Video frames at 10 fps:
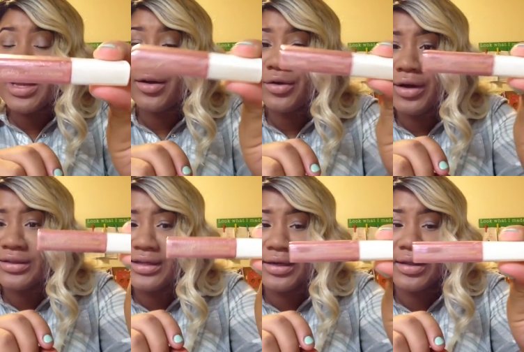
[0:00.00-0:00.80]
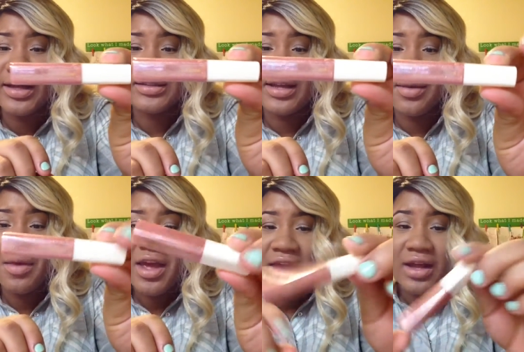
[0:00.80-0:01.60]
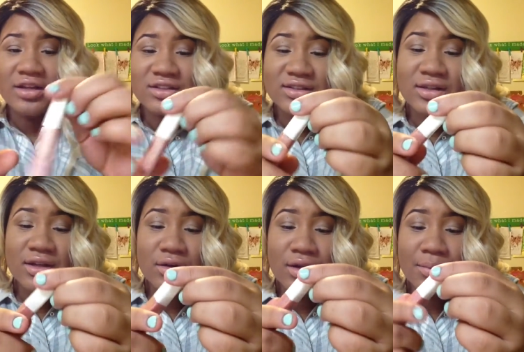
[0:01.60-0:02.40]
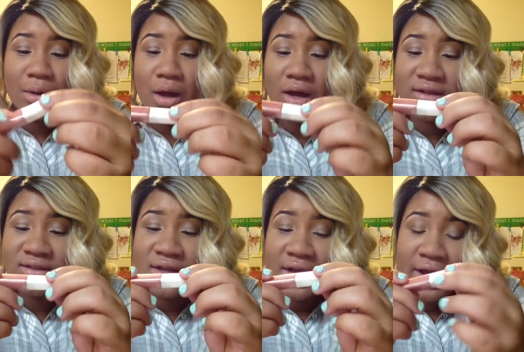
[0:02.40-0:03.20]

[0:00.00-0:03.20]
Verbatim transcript: I don't know how to say her last name, and it's just a little lip gloss.